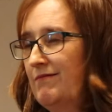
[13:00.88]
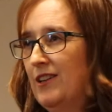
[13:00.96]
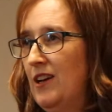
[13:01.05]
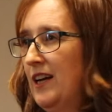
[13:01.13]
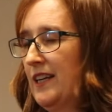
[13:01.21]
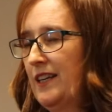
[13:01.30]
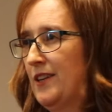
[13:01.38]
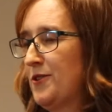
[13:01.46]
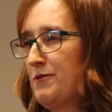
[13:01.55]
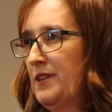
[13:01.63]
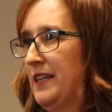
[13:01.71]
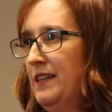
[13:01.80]
like a
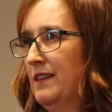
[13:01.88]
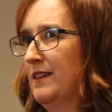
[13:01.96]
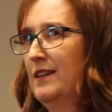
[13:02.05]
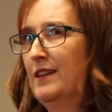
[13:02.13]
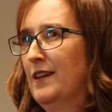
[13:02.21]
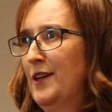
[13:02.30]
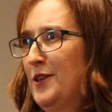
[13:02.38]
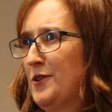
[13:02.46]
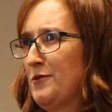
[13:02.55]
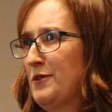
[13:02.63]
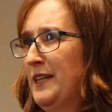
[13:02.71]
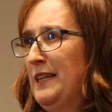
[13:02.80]
three
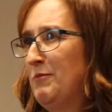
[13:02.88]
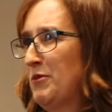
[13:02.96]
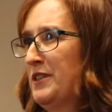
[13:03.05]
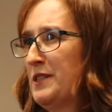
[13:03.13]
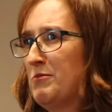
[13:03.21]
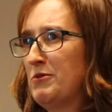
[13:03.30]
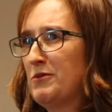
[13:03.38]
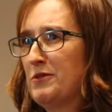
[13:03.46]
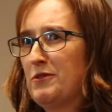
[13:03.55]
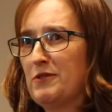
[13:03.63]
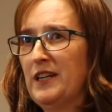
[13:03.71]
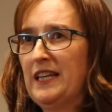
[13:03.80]
principles
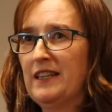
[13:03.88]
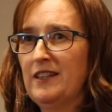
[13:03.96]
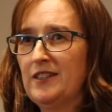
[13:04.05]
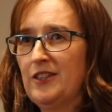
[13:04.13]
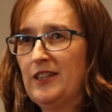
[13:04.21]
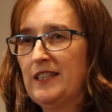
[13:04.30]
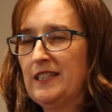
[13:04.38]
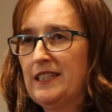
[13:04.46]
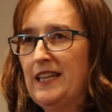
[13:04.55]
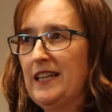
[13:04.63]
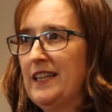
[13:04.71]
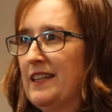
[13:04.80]
green. I don't
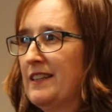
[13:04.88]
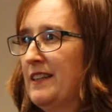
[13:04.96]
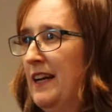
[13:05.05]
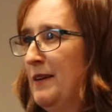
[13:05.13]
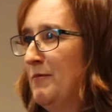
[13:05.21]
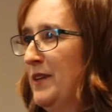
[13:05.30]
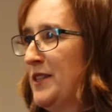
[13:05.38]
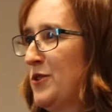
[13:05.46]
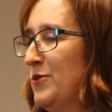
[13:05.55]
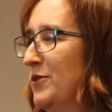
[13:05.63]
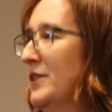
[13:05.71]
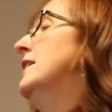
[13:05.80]
understand that
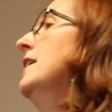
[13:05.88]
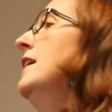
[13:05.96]
at all.